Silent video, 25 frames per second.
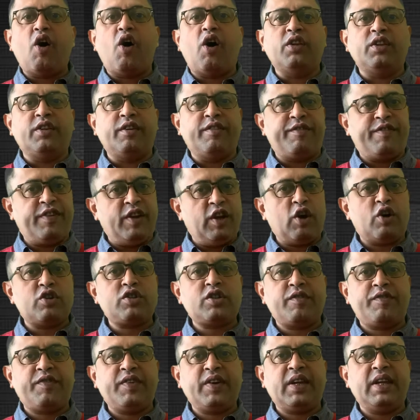on the
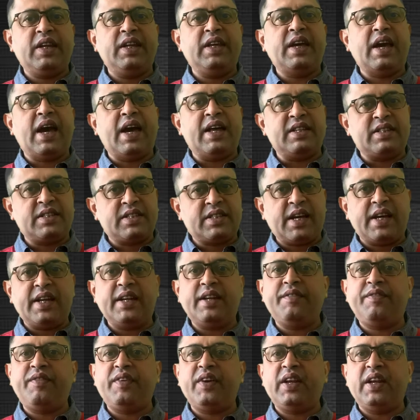philosophically and
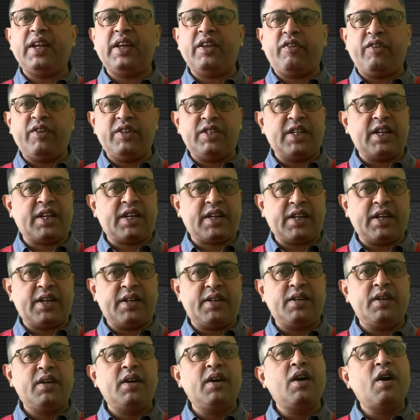scientifically
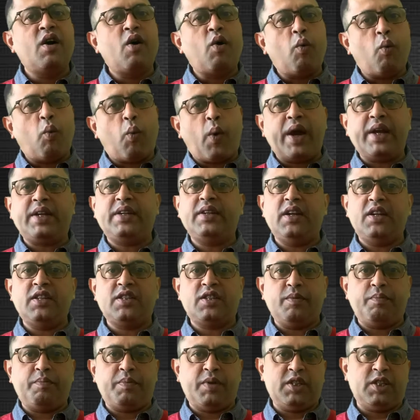rejected
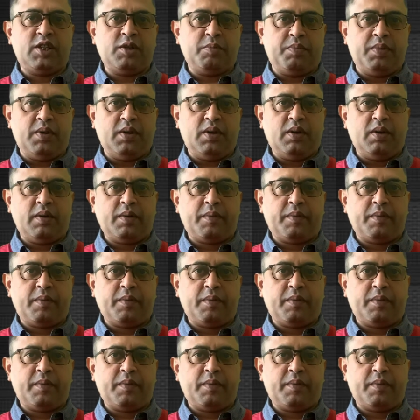vitalism principle.